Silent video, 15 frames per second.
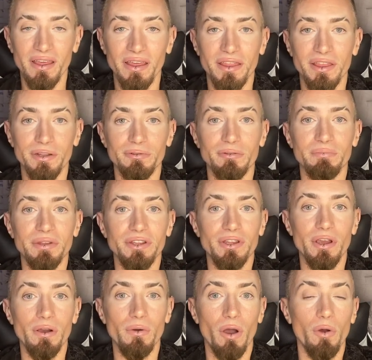there would be
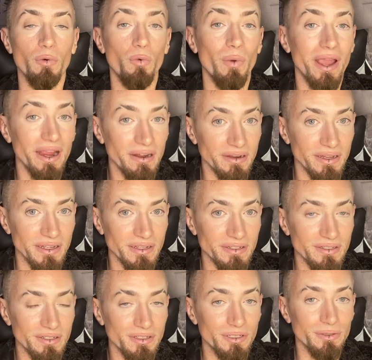no
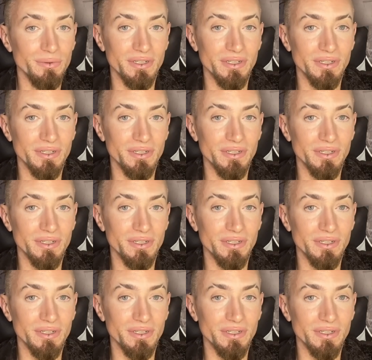awareness to